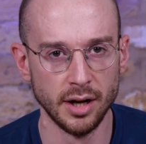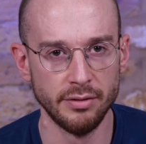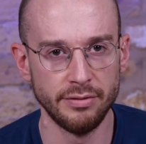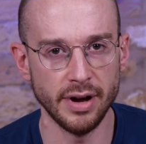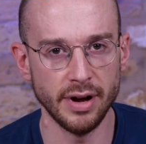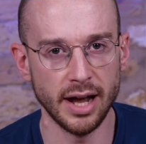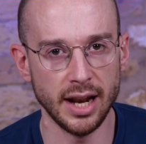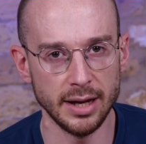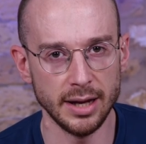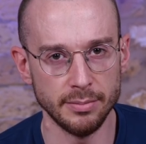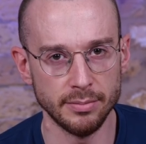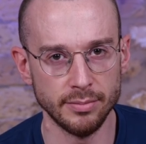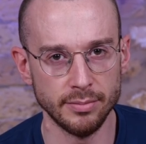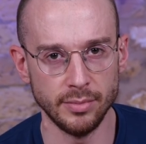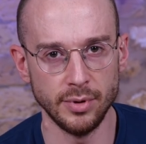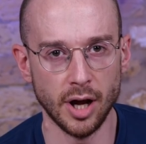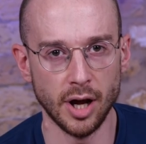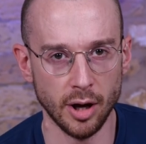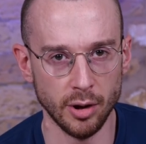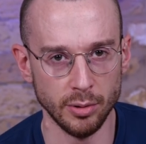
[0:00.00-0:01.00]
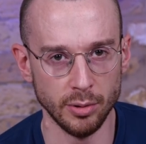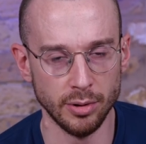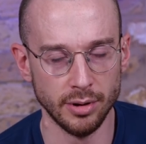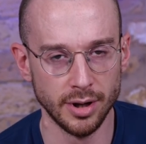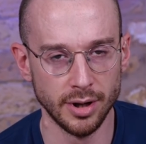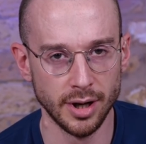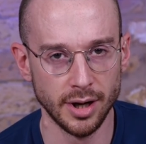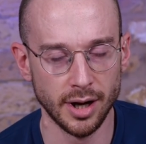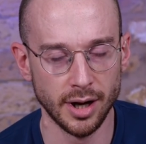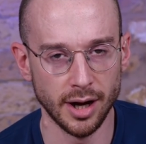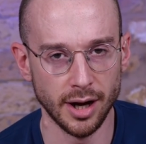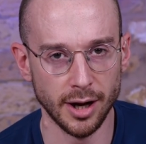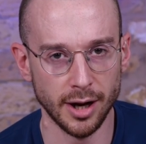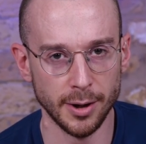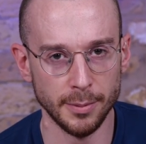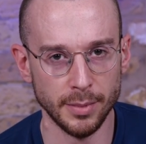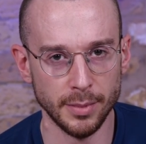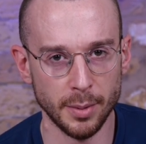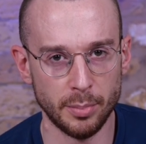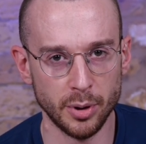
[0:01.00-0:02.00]
fairly low
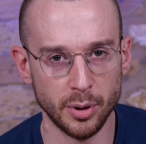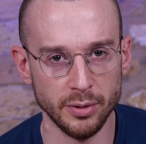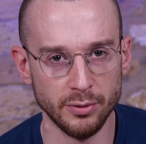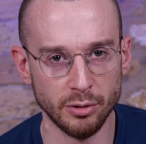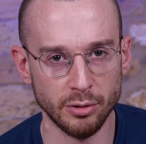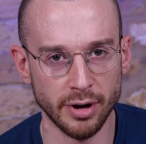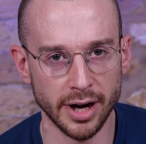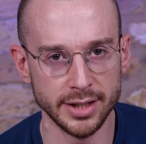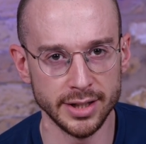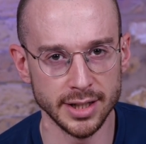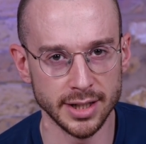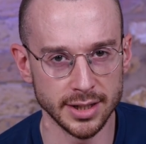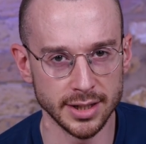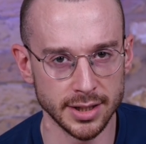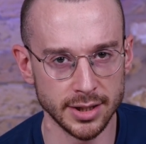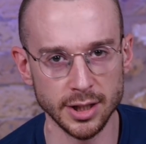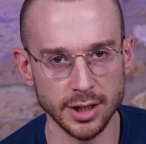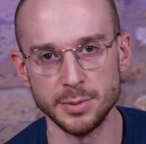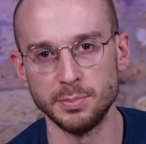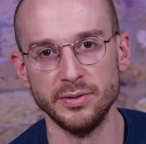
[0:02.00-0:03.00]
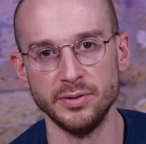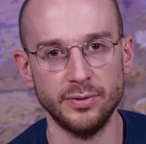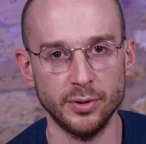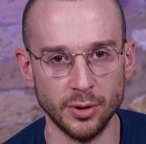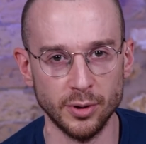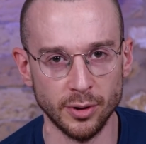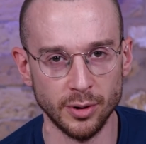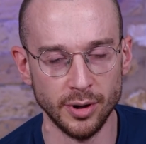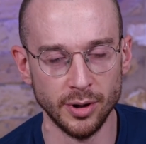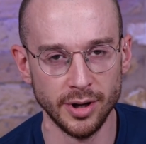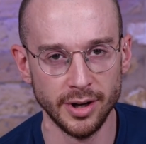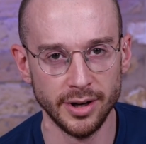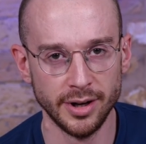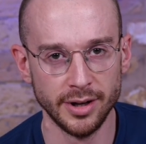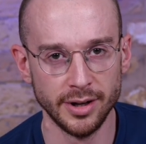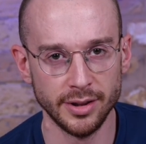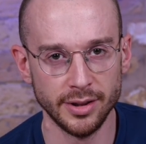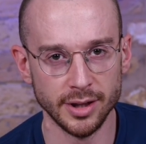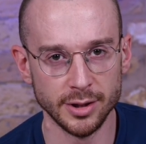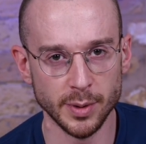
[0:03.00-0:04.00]
um, approval ratings just before
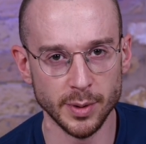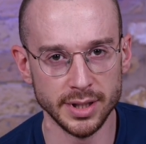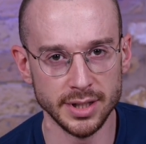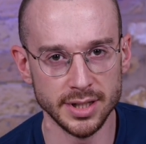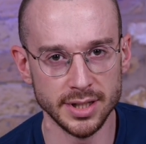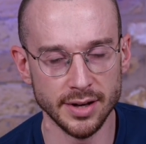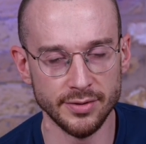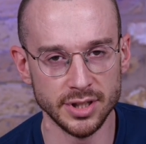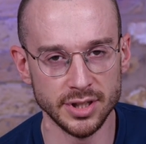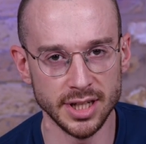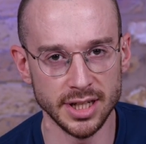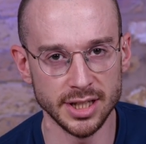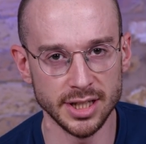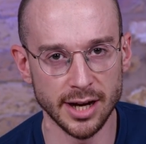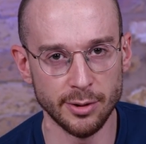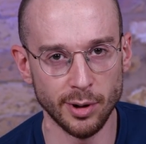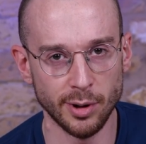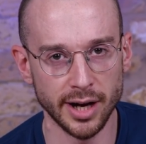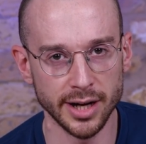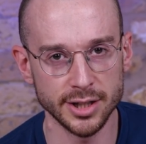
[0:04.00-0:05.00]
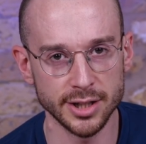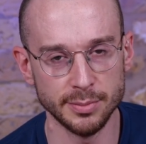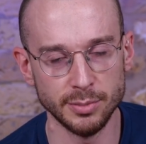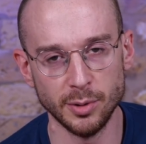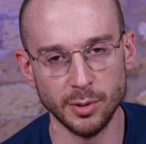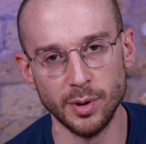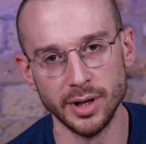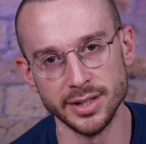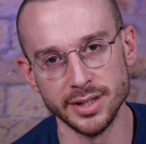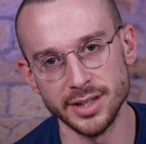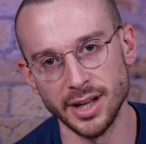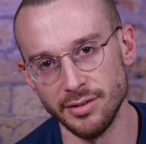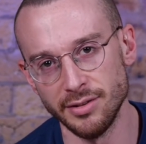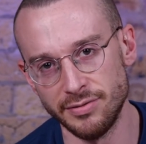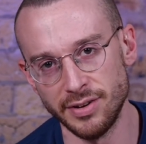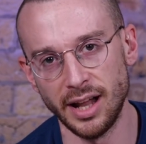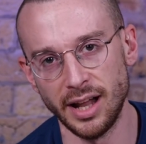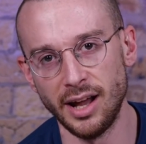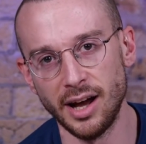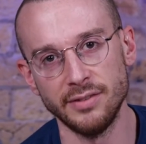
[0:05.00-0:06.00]
the twenty seventeen general election. But once they
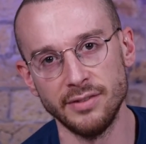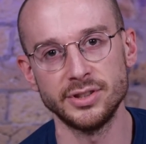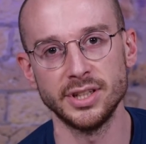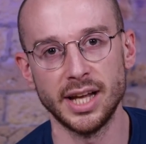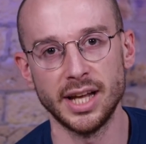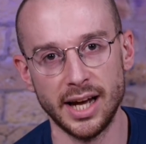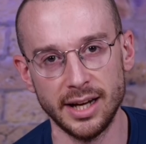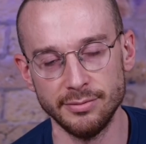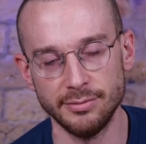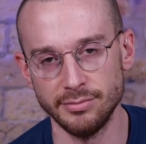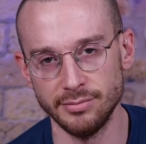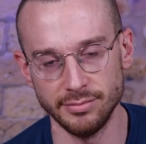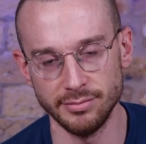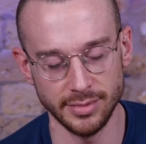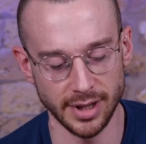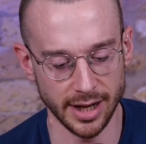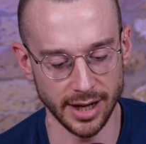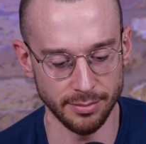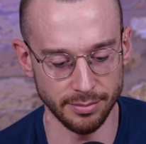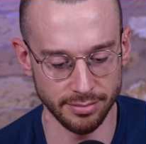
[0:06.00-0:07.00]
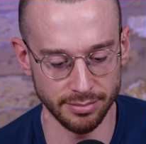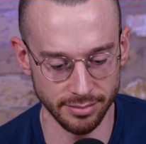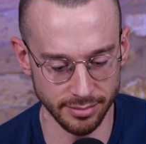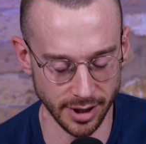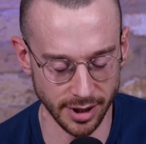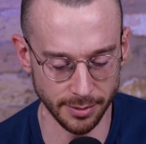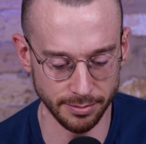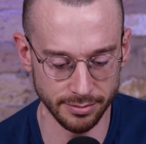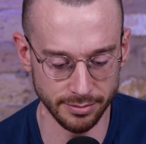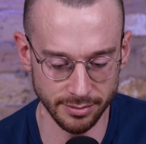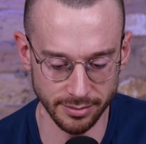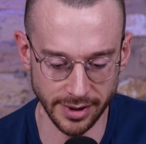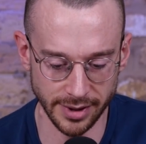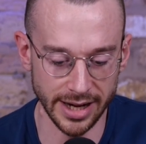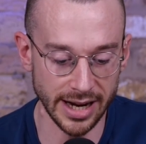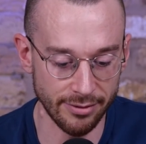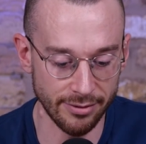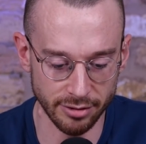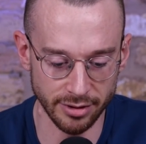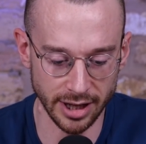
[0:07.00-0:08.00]
fell after that, they, you know, they
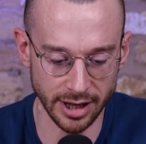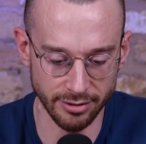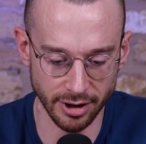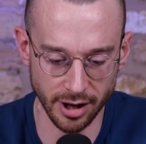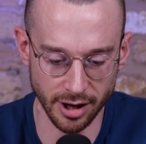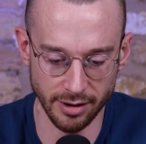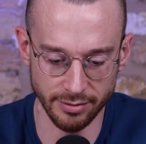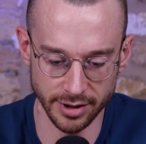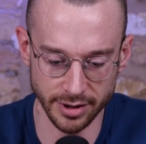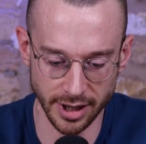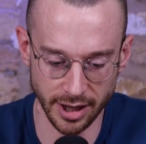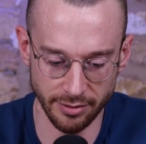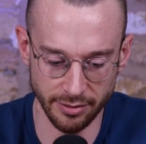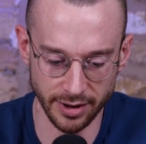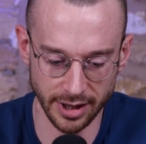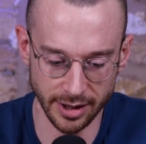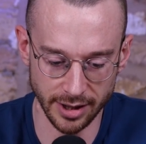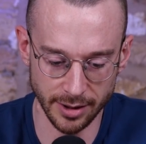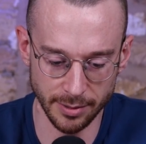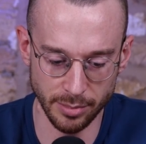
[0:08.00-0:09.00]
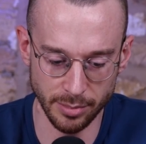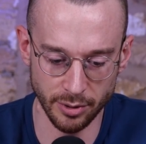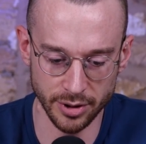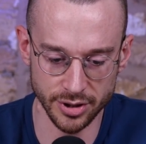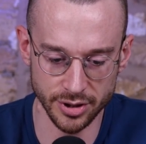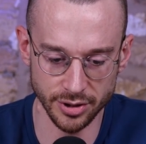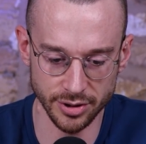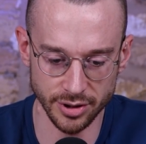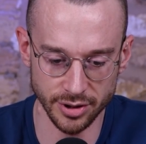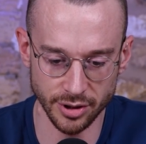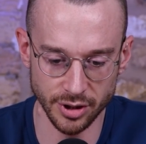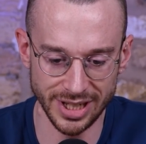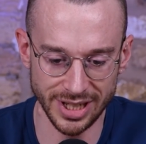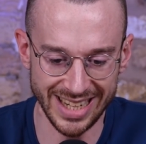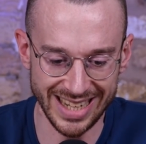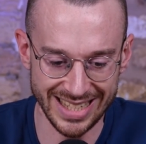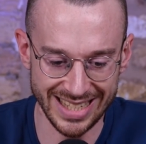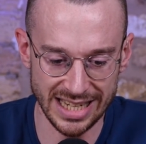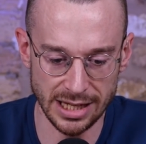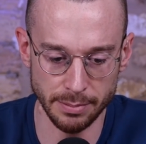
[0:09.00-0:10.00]
never really recovered. And I think Boris Johnson could
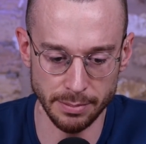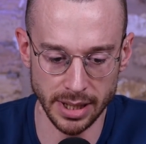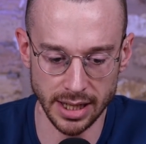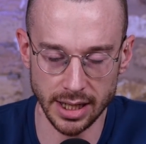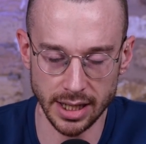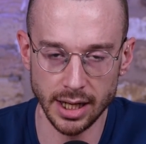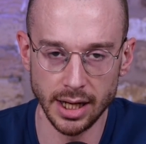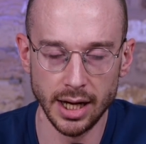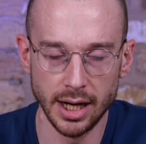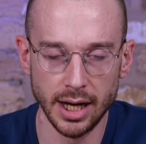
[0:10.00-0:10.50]
easily be